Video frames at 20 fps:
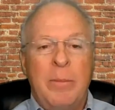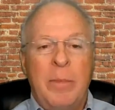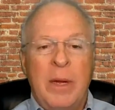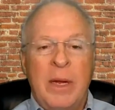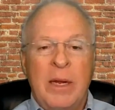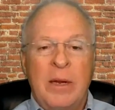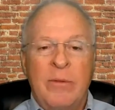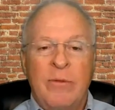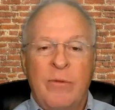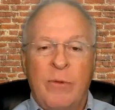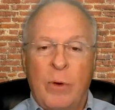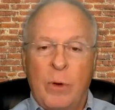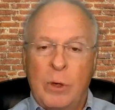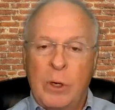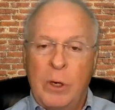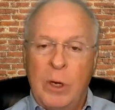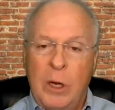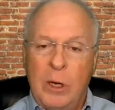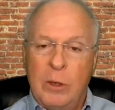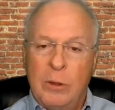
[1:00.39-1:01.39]
being
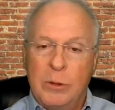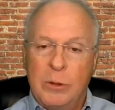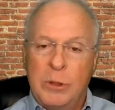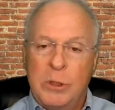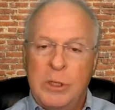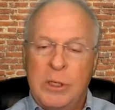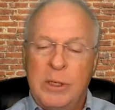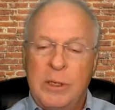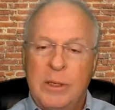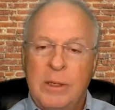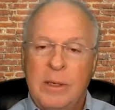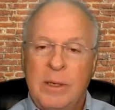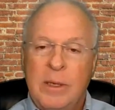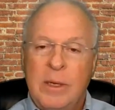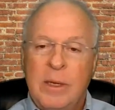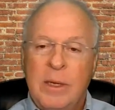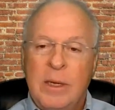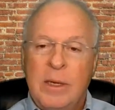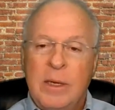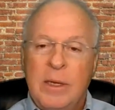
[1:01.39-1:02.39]
foreclosed.
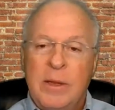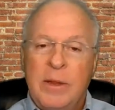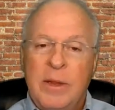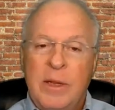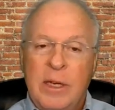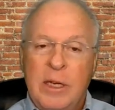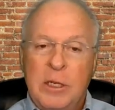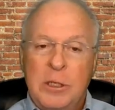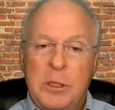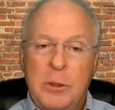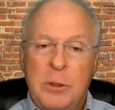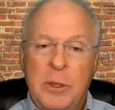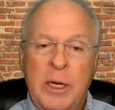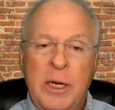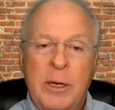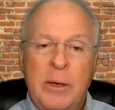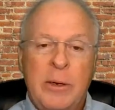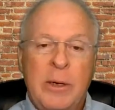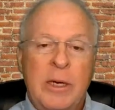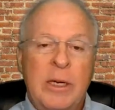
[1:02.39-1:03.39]
The issue
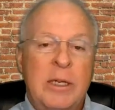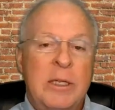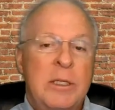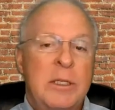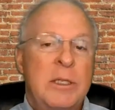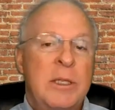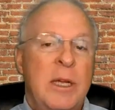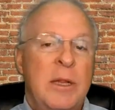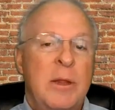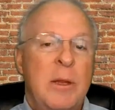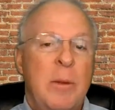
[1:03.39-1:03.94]
here is